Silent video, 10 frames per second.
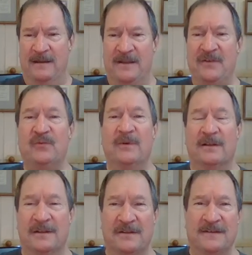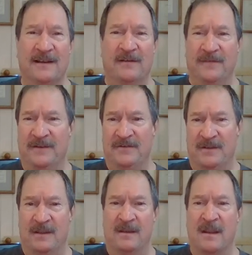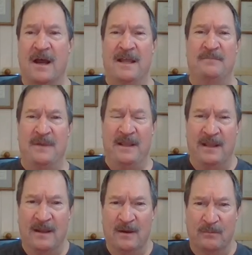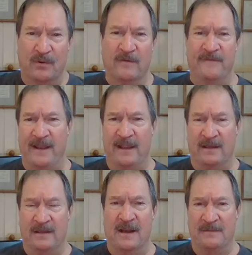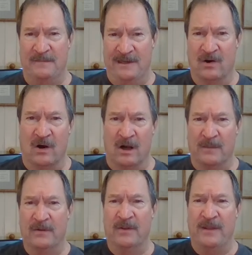Israel itself is to not be profane, not be common.